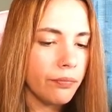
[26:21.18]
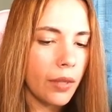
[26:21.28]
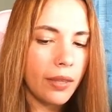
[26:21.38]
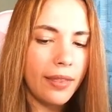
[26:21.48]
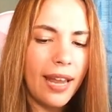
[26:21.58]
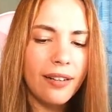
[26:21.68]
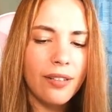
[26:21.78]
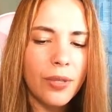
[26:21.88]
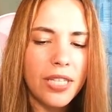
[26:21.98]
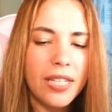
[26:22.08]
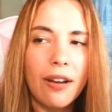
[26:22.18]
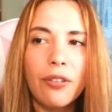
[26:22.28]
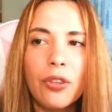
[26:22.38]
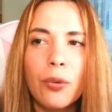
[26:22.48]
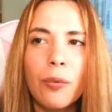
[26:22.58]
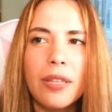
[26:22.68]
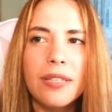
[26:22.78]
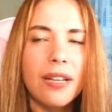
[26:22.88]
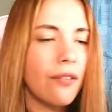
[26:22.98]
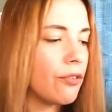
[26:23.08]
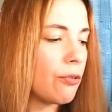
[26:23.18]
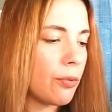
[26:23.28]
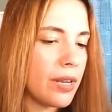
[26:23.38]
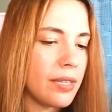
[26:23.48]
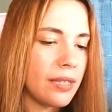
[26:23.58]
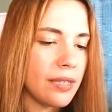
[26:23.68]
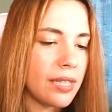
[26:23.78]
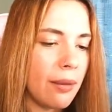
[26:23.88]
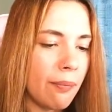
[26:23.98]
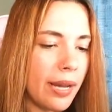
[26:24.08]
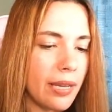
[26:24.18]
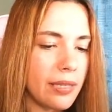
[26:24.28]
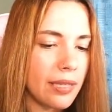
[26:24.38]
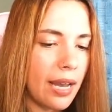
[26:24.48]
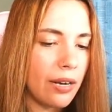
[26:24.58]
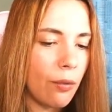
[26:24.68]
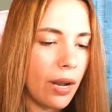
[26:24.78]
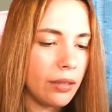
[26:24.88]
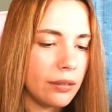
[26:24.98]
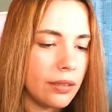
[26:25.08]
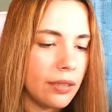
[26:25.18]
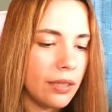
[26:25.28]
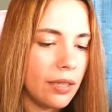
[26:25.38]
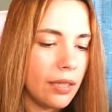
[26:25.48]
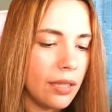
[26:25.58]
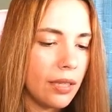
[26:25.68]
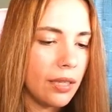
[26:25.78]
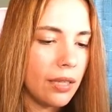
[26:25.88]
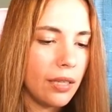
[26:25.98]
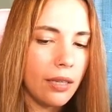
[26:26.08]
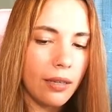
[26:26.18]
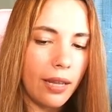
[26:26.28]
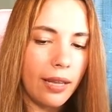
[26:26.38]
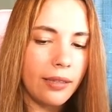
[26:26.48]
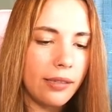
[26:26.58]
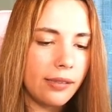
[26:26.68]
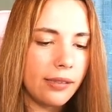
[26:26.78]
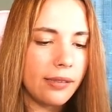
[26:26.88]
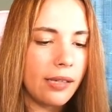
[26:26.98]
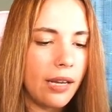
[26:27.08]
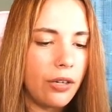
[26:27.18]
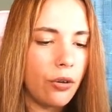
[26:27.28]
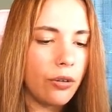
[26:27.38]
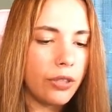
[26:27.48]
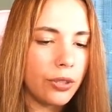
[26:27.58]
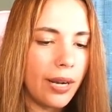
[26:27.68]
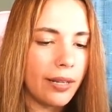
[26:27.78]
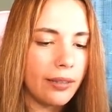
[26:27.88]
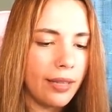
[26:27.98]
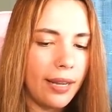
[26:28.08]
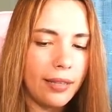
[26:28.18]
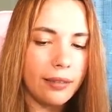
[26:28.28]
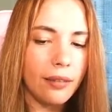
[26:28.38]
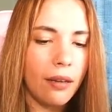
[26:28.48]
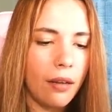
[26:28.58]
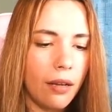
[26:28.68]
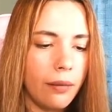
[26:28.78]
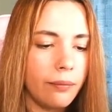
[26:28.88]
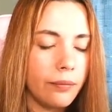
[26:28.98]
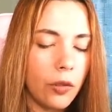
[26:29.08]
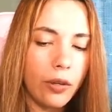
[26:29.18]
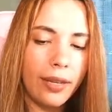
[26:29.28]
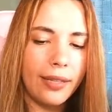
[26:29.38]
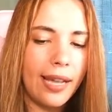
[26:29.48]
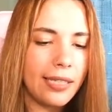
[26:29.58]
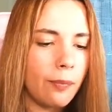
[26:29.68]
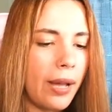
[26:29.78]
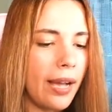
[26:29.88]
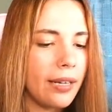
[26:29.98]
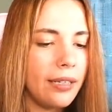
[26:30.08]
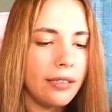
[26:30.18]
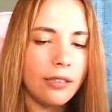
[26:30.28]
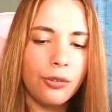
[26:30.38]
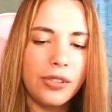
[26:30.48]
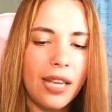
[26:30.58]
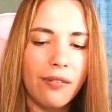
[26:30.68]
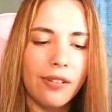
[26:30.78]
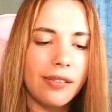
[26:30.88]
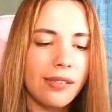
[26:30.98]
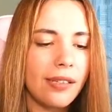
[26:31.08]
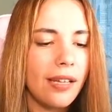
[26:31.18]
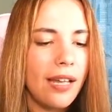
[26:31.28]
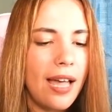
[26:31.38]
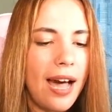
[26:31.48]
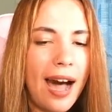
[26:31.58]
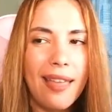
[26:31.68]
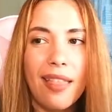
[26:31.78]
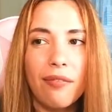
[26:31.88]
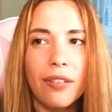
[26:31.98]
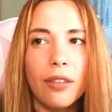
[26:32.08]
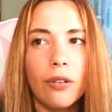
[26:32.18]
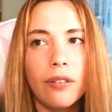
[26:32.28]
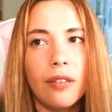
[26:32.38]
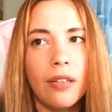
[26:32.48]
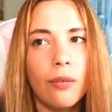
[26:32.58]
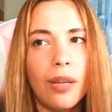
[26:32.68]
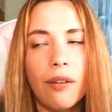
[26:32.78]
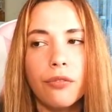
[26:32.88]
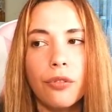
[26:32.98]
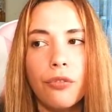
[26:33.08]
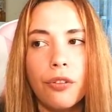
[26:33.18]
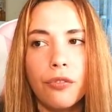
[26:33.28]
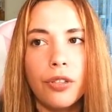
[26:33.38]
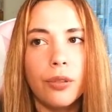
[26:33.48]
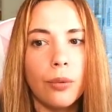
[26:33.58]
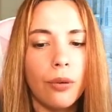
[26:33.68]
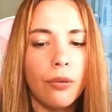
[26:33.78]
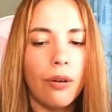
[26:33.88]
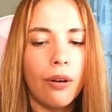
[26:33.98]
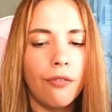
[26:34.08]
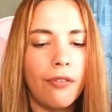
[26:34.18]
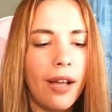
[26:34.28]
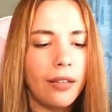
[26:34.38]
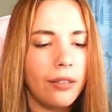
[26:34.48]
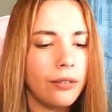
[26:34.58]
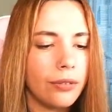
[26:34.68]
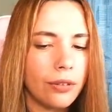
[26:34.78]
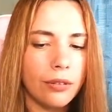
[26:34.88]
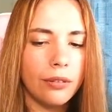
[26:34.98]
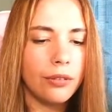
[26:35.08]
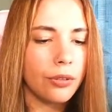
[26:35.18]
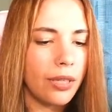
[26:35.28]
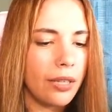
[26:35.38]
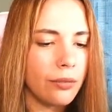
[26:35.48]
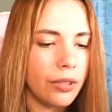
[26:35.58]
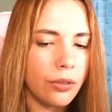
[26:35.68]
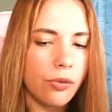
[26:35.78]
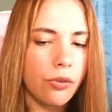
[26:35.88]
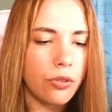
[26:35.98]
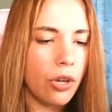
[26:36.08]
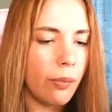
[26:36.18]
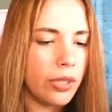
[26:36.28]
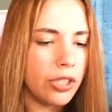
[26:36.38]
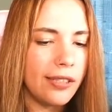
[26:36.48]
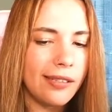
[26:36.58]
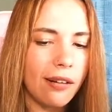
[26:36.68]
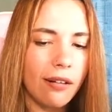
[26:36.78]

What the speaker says: Two rediscovered ways in the same pack is kind of wild. Okay, and this is a non-dragon land. Okay, last pack needs to save us. I definitely don't think we have 250 euro of value or 300 euros how much these